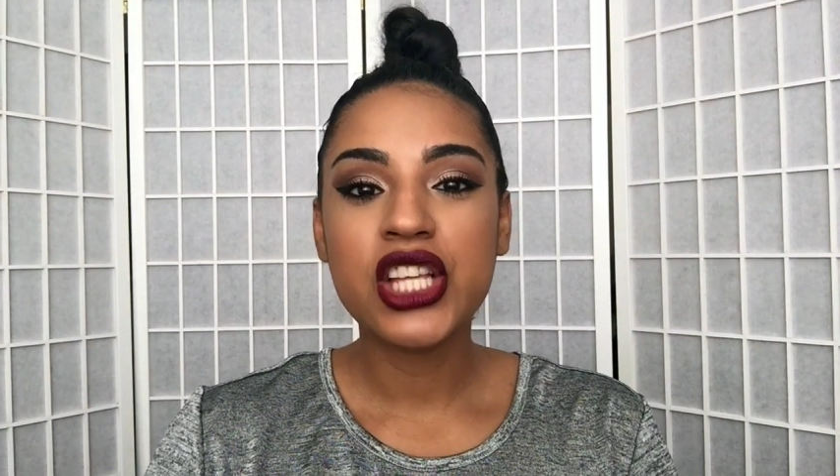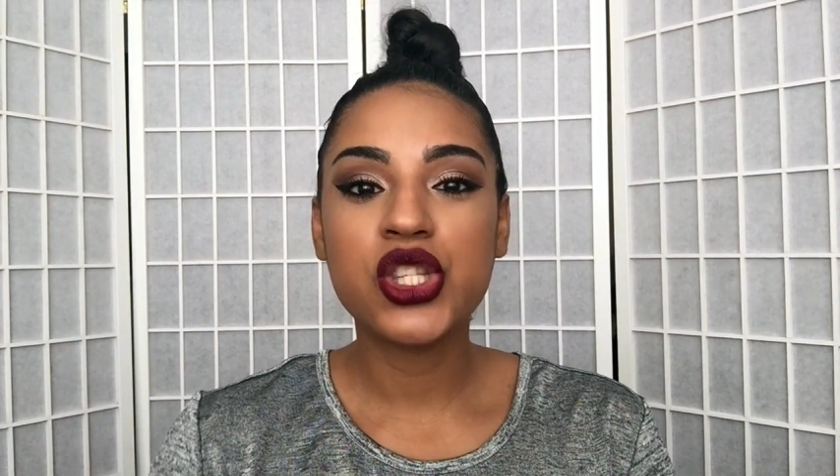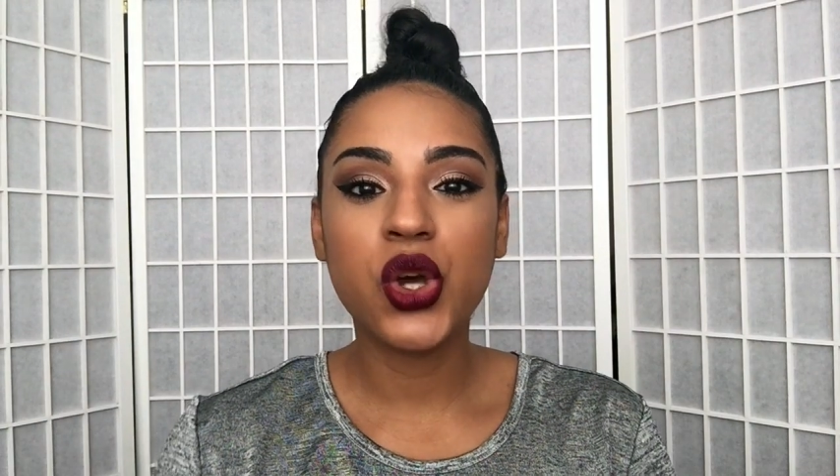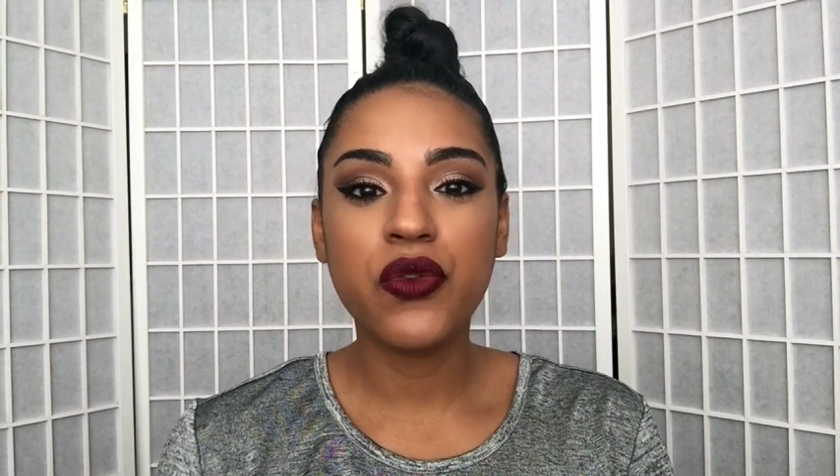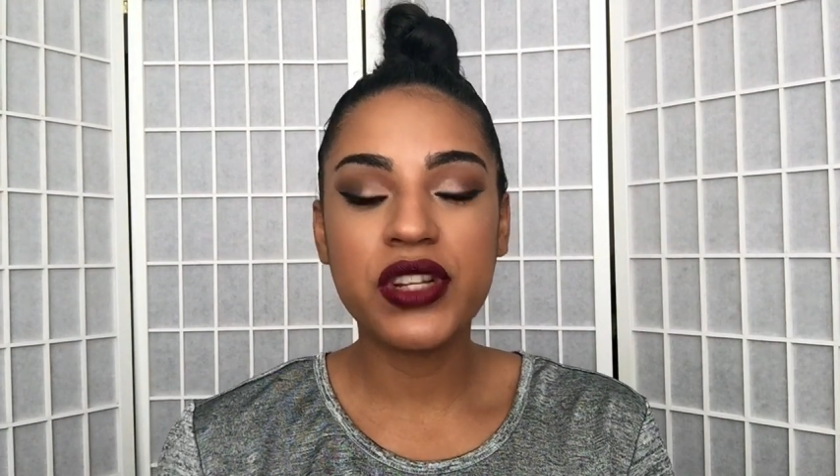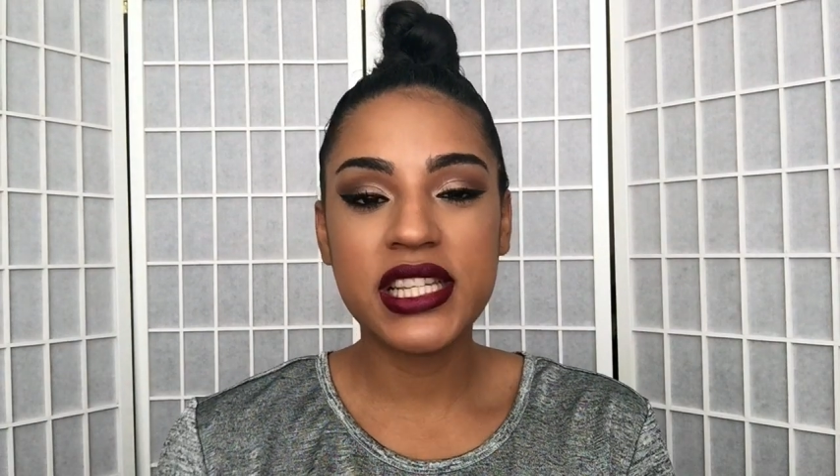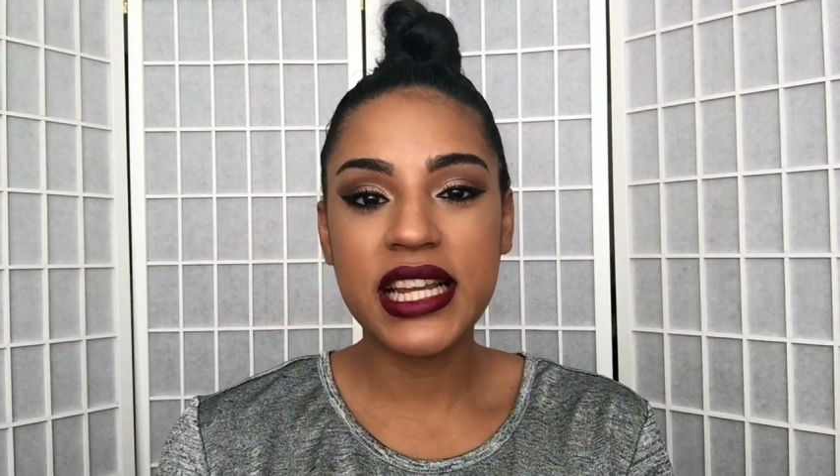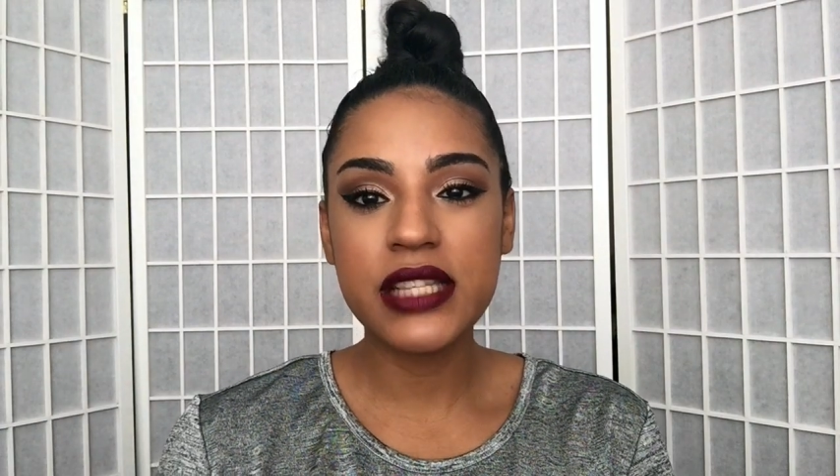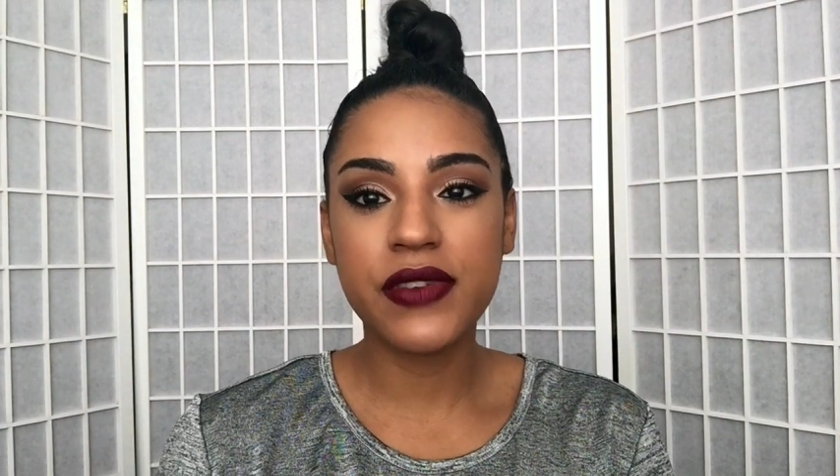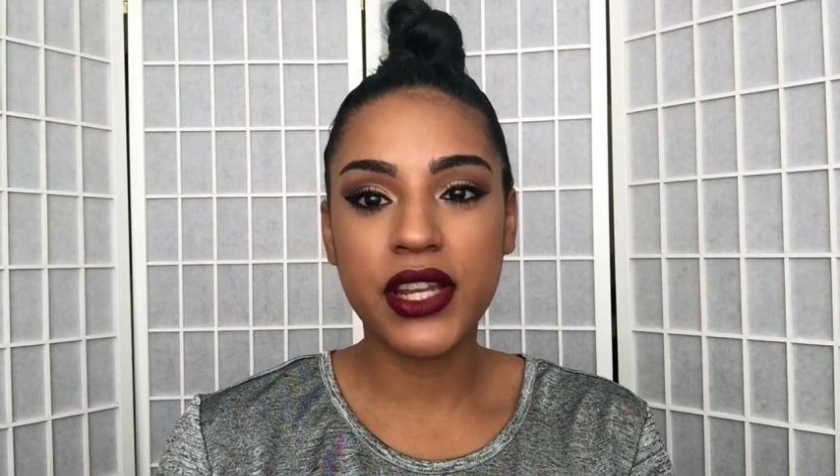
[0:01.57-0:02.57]
So for
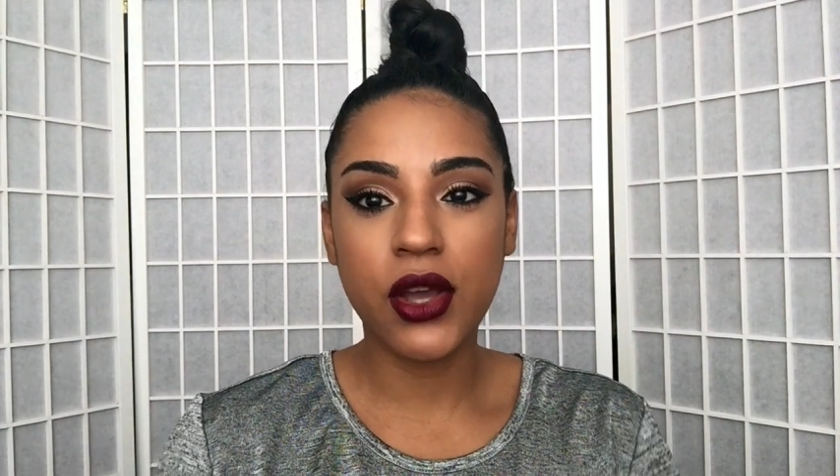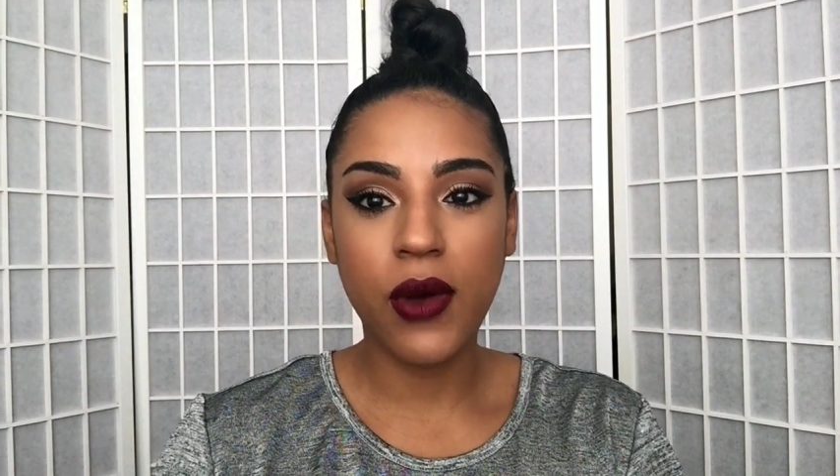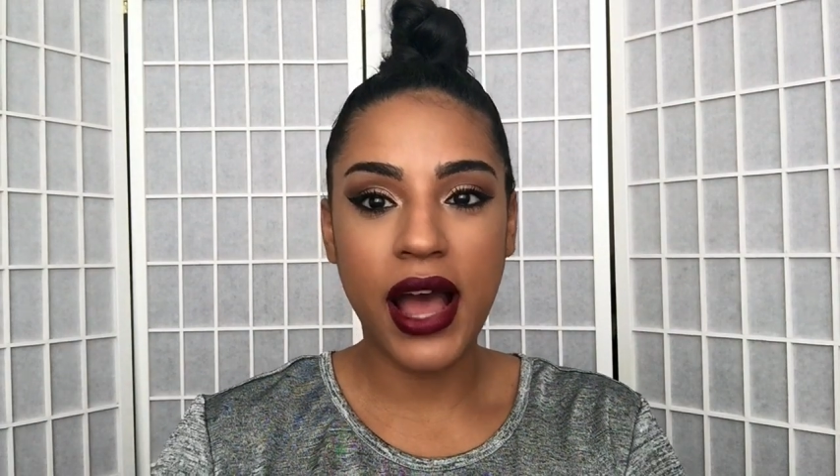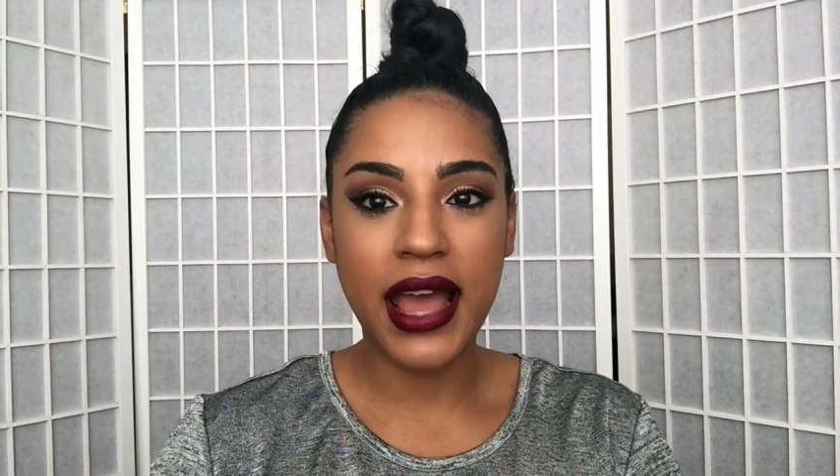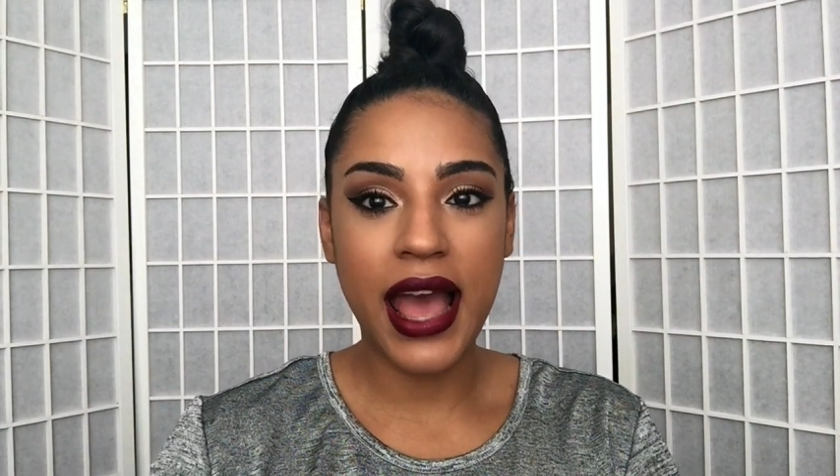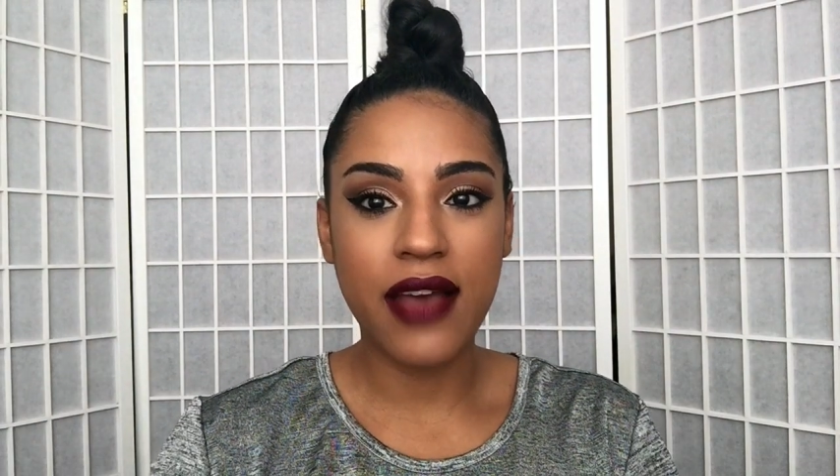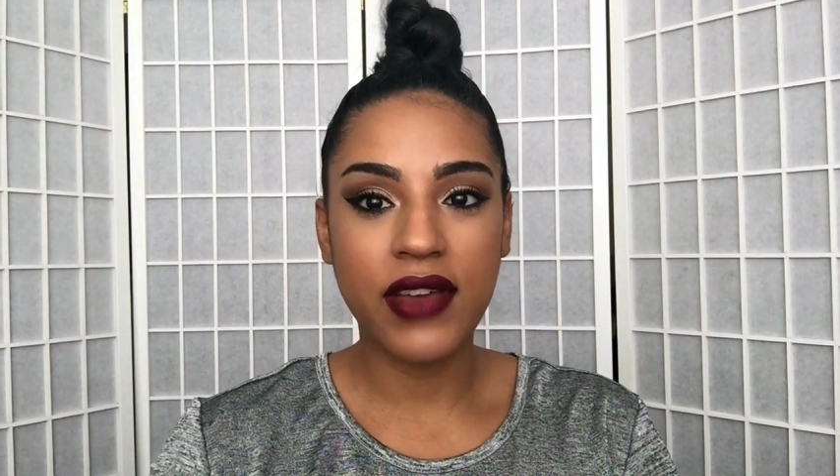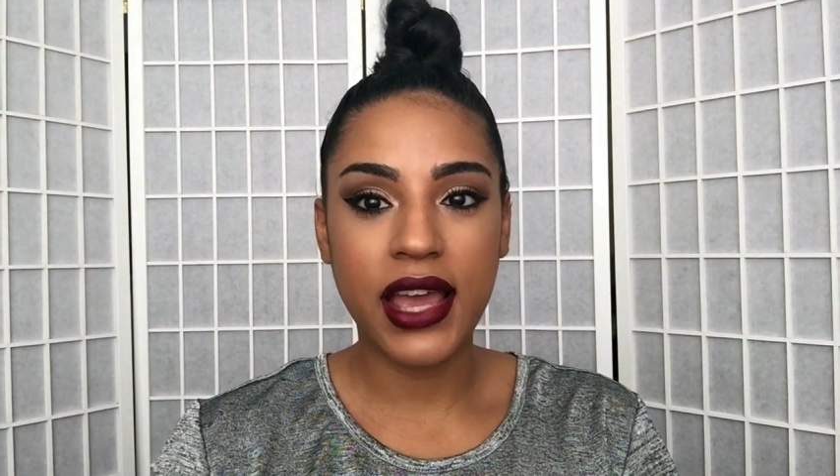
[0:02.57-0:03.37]
today's video, I have